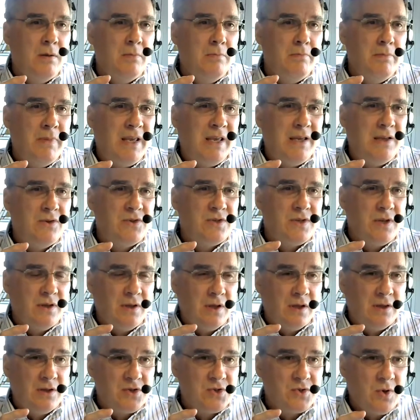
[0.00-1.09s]
means
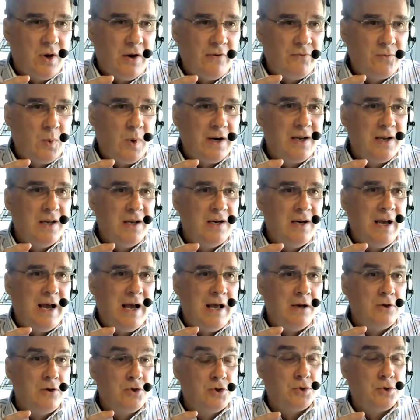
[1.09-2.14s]
that the software cannot